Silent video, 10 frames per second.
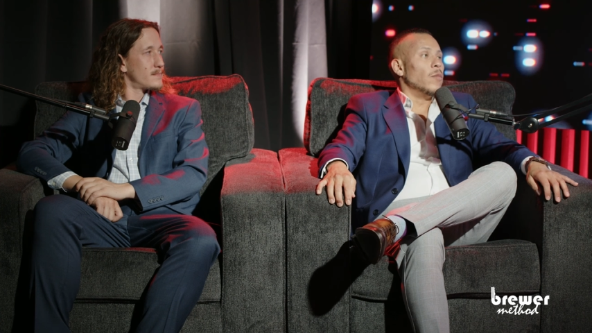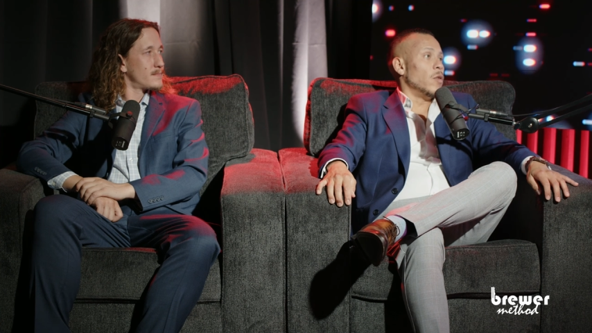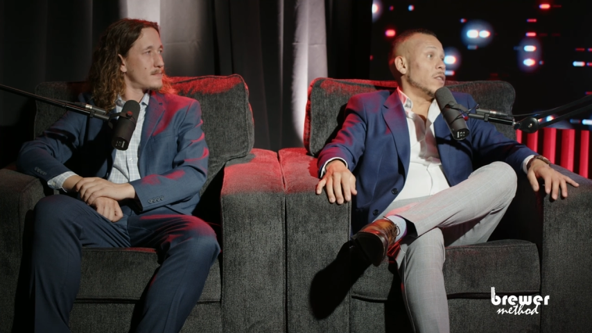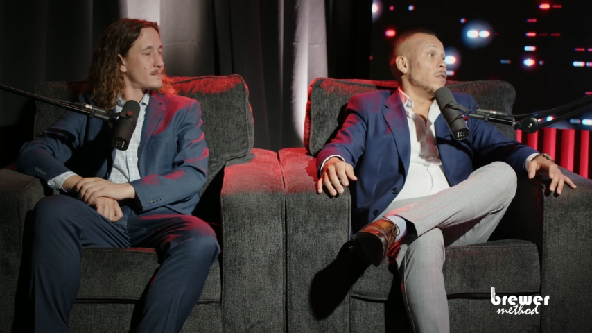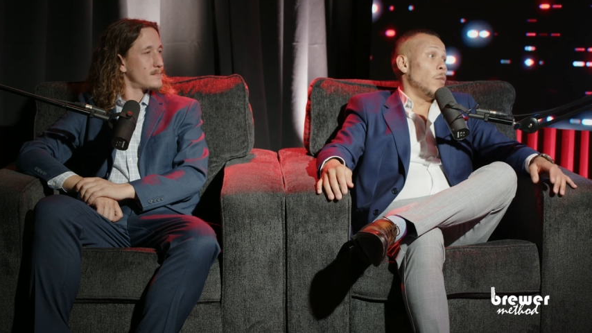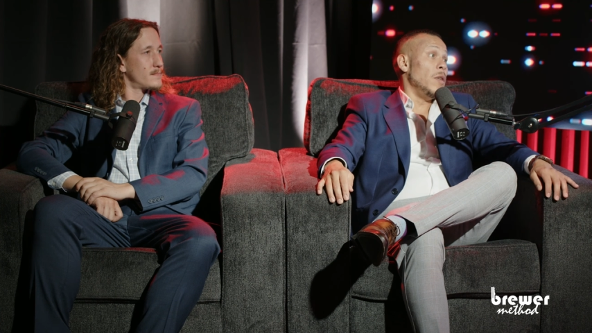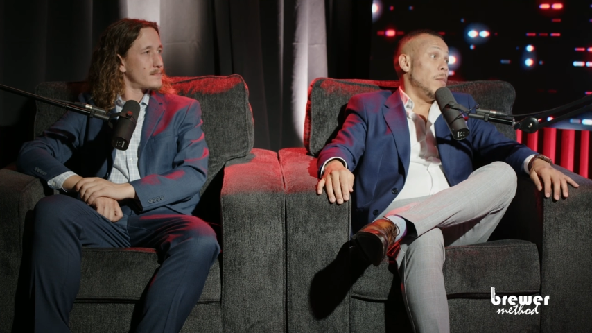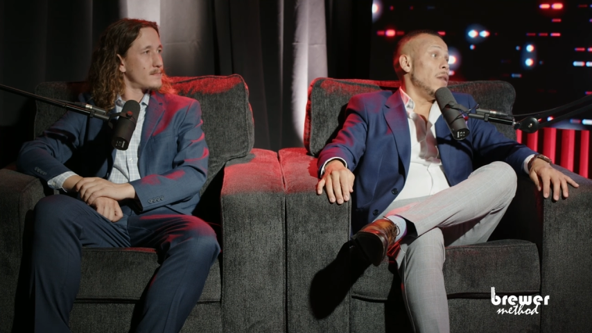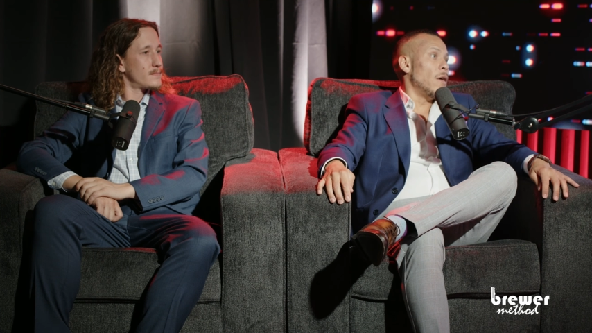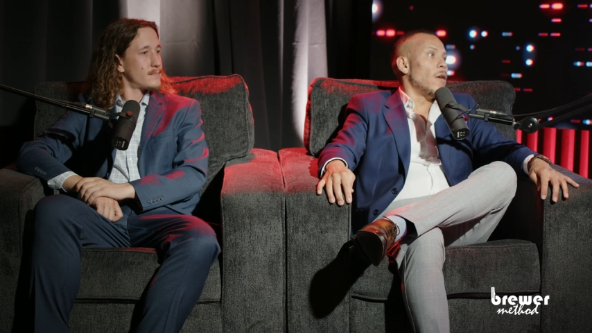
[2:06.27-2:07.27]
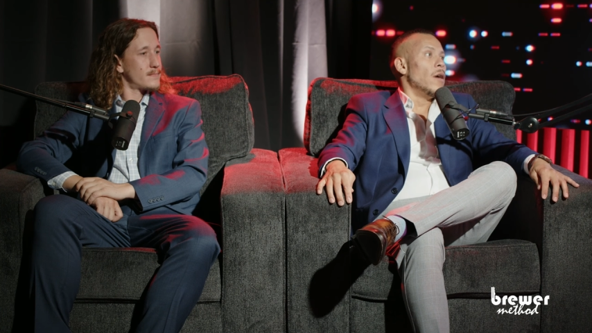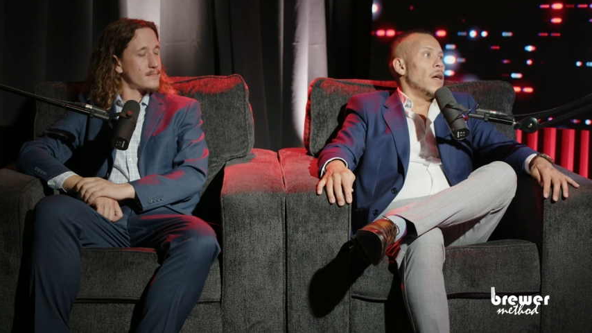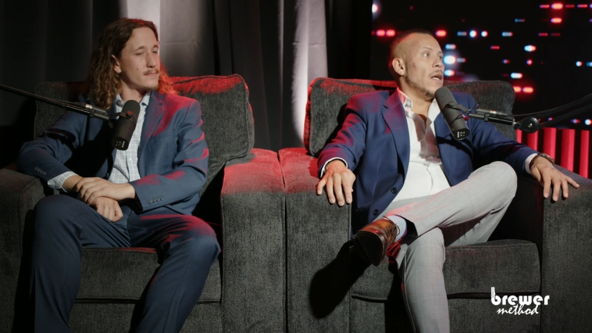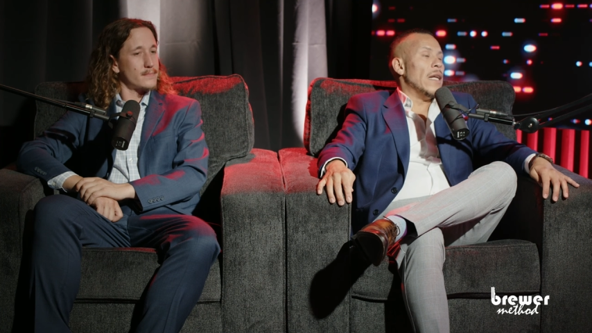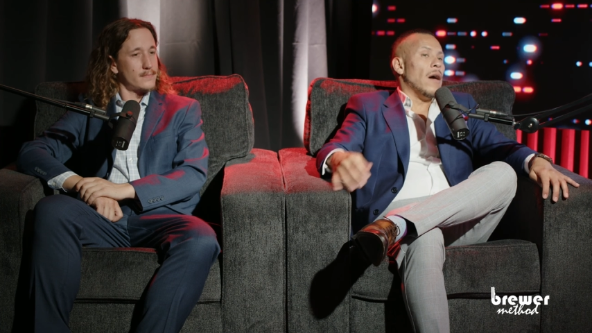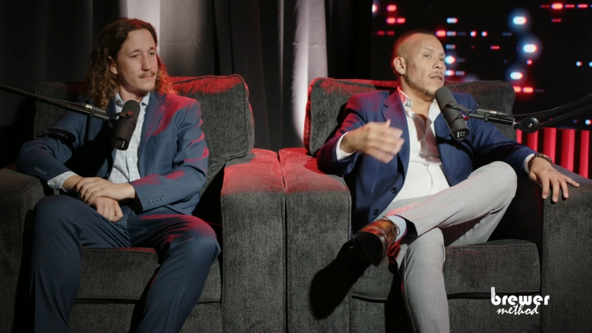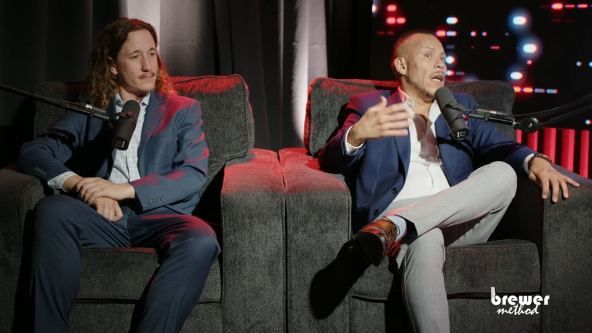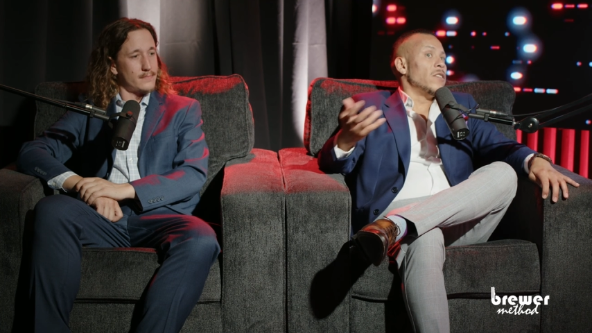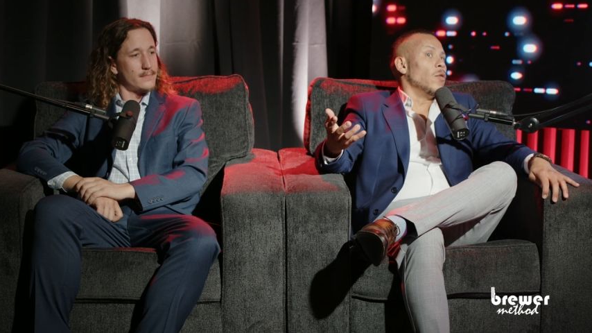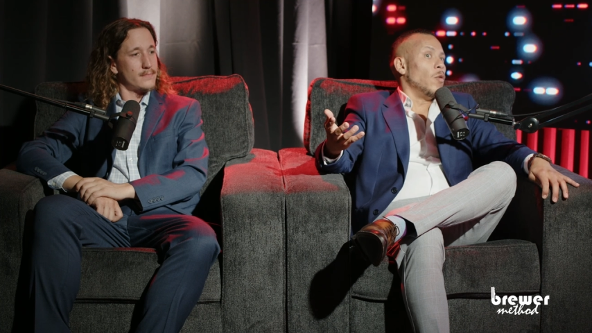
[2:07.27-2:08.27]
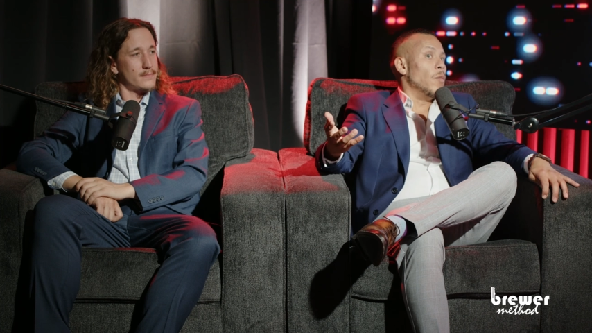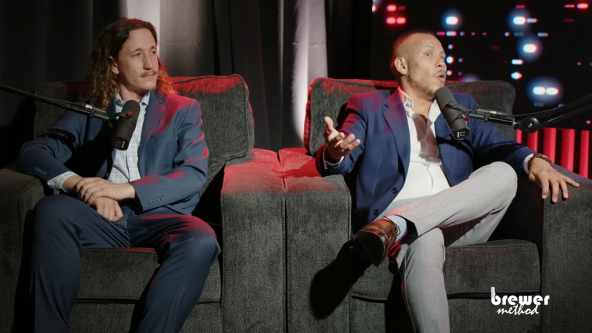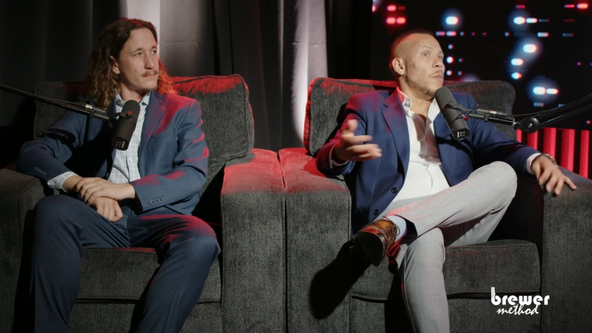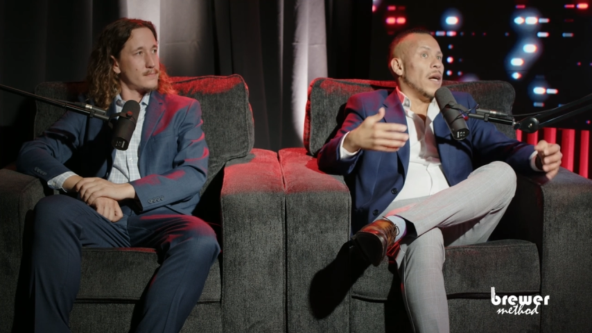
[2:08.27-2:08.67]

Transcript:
Speaker 1: more sense for me to be there, not not so remote.